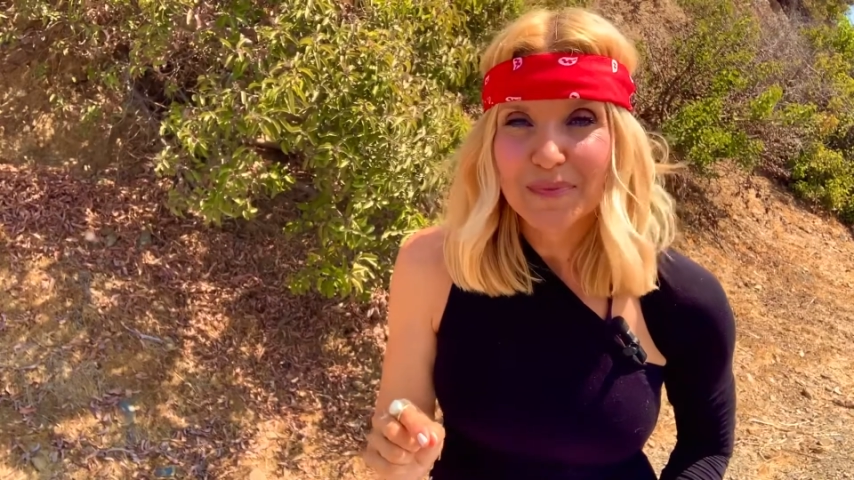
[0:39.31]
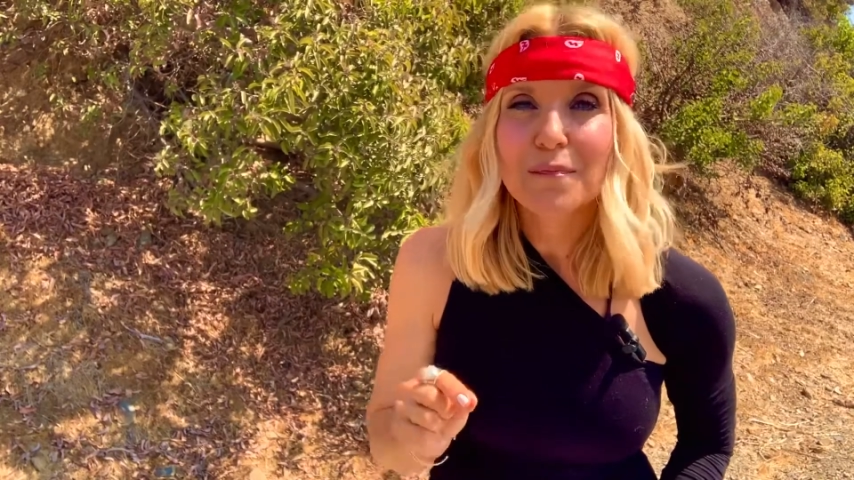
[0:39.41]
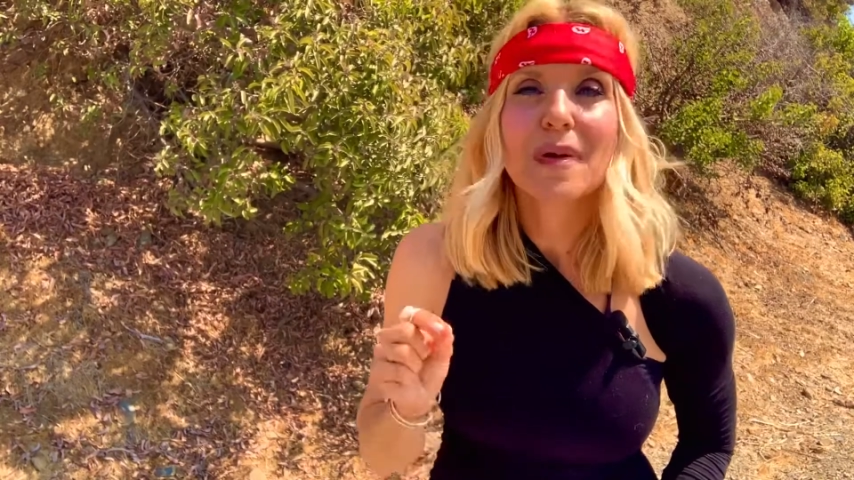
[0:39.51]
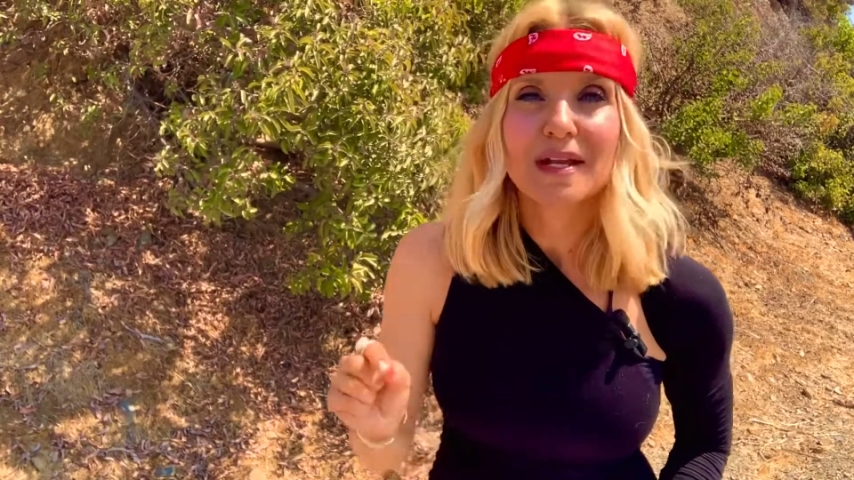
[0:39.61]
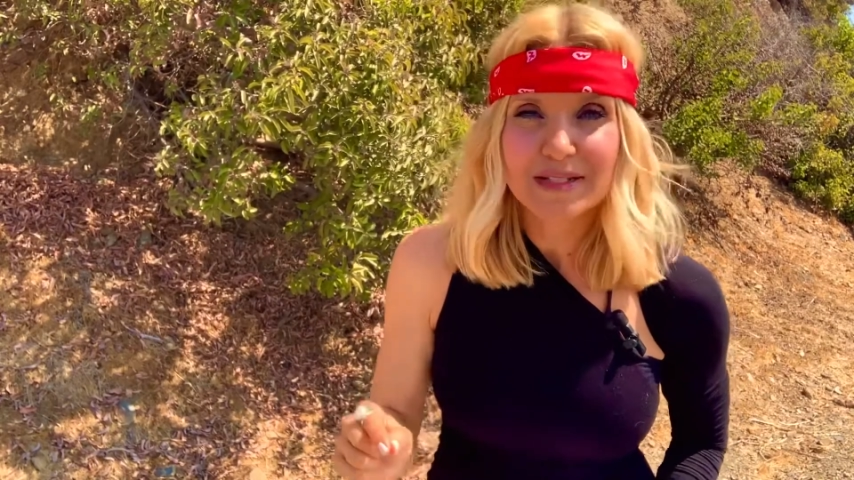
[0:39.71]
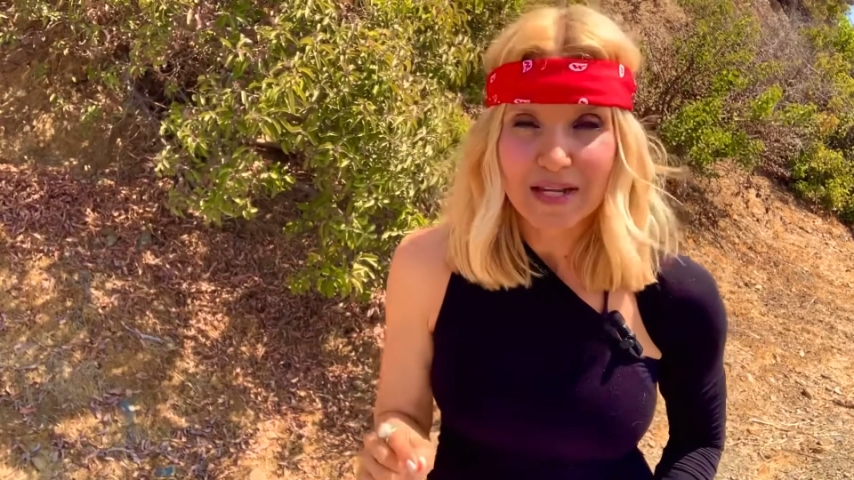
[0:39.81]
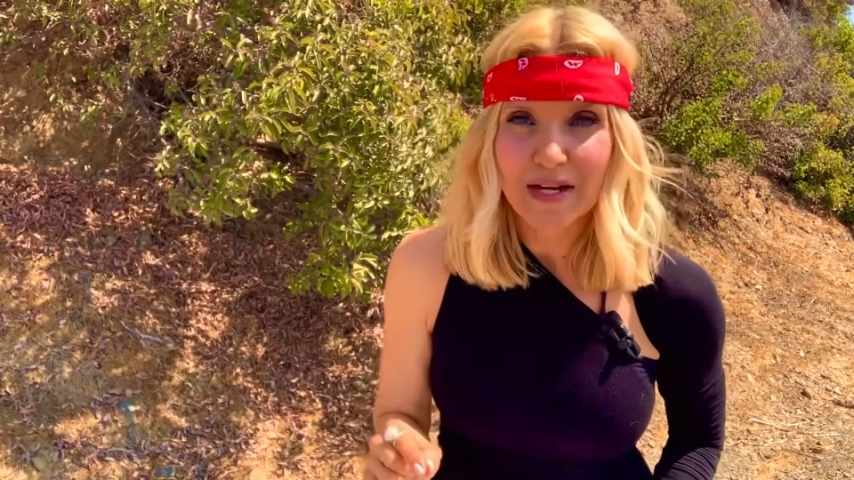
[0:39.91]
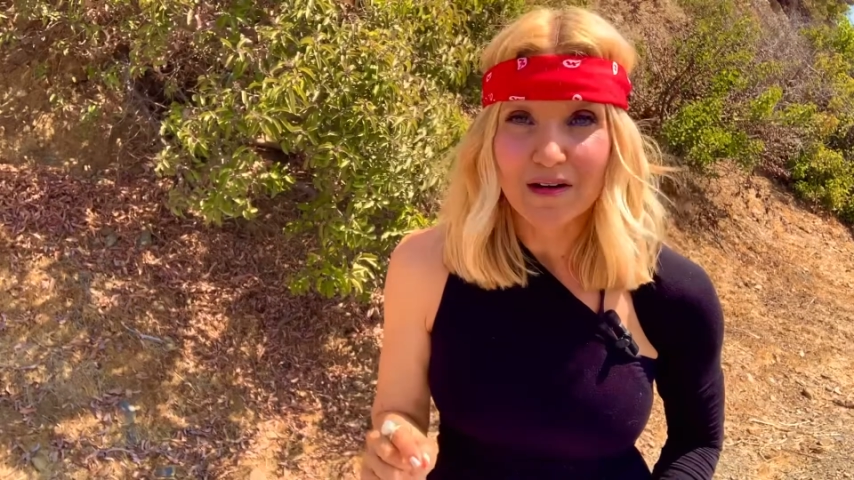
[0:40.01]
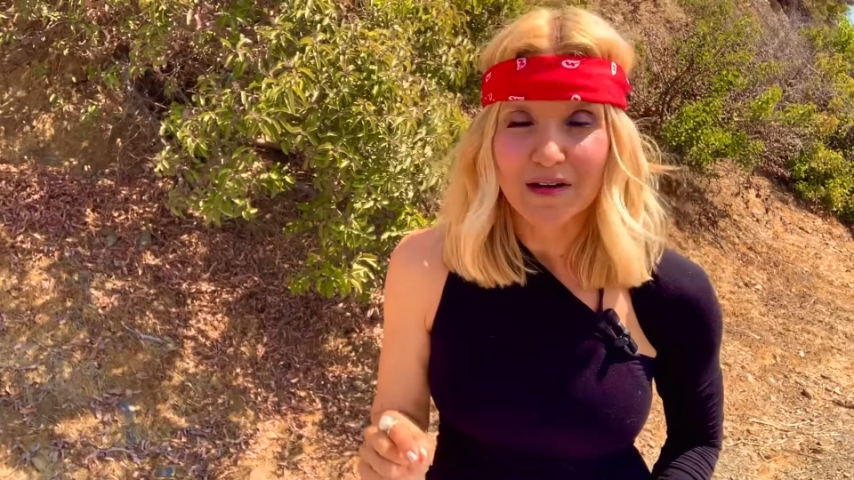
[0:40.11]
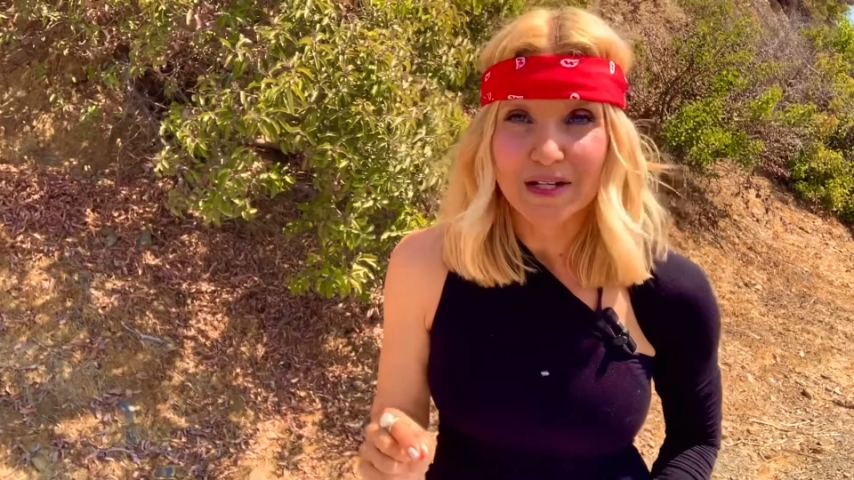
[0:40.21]

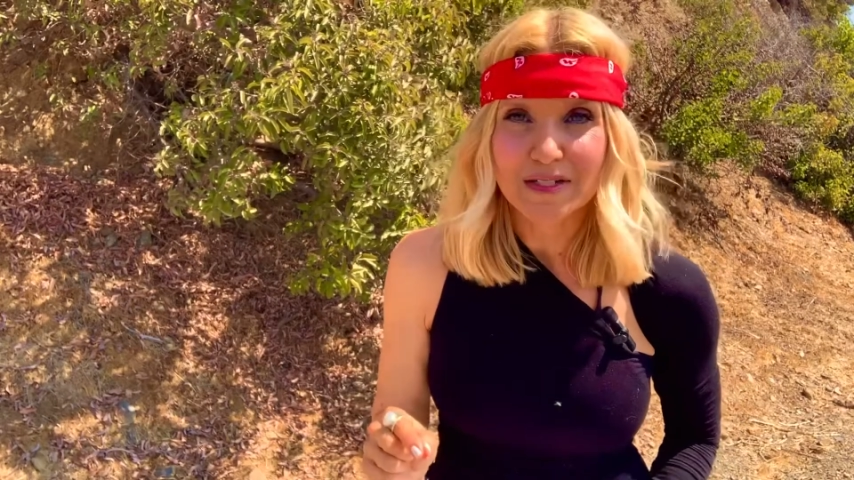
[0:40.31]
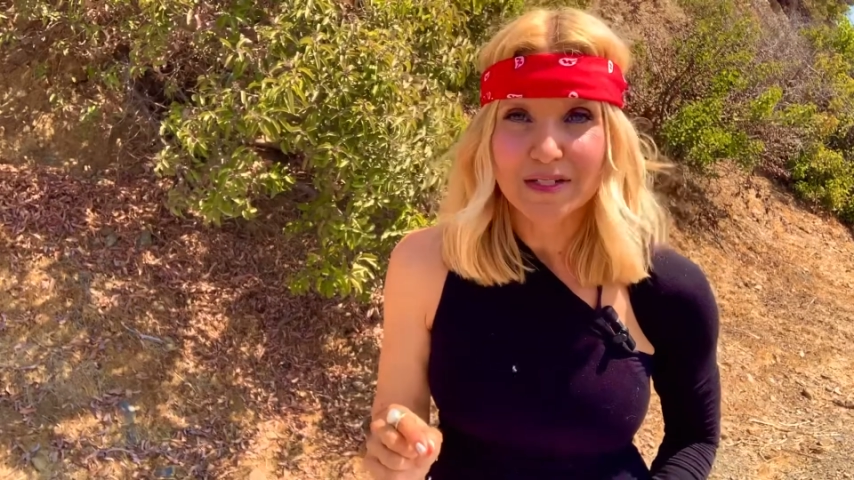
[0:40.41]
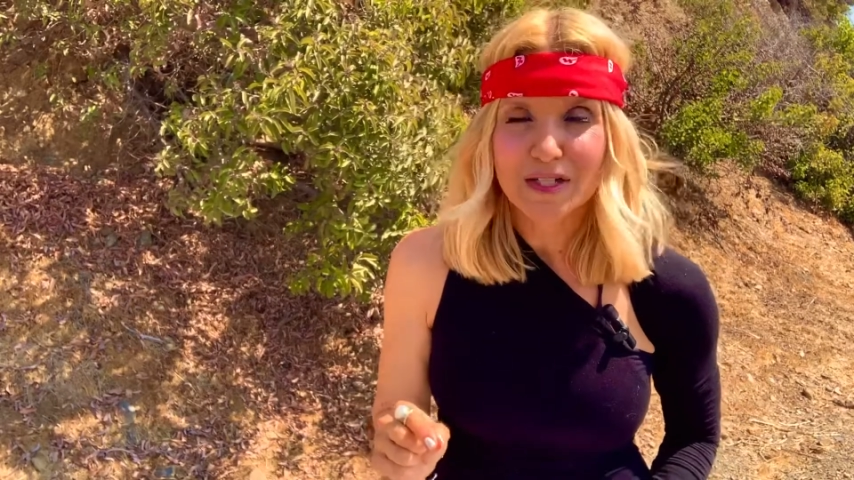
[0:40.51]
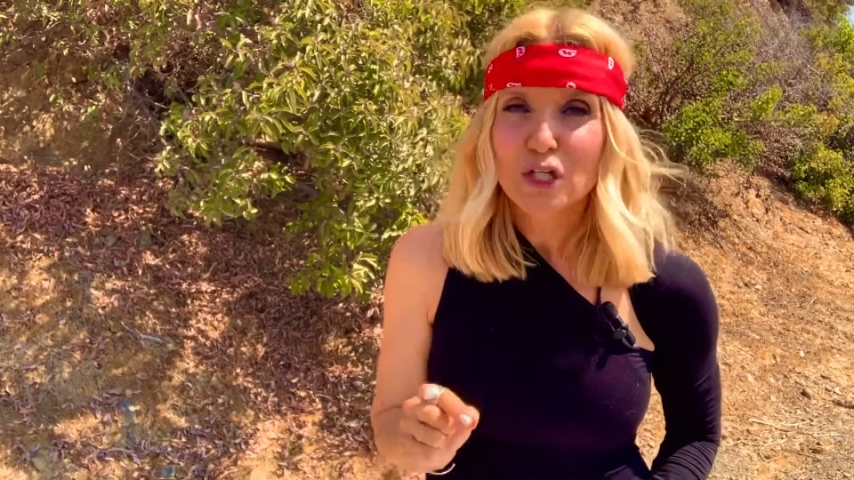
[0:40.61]
Meditate on it.